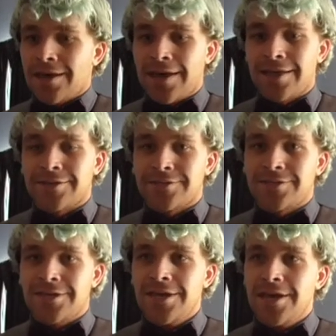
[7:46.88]

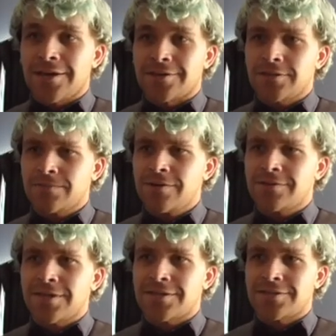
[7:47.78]
And yeah, so I
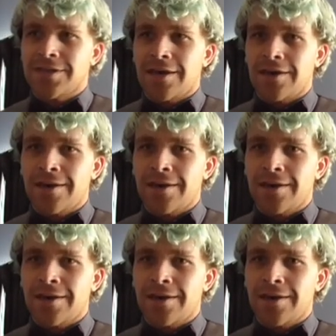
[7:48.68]
suppose that's that.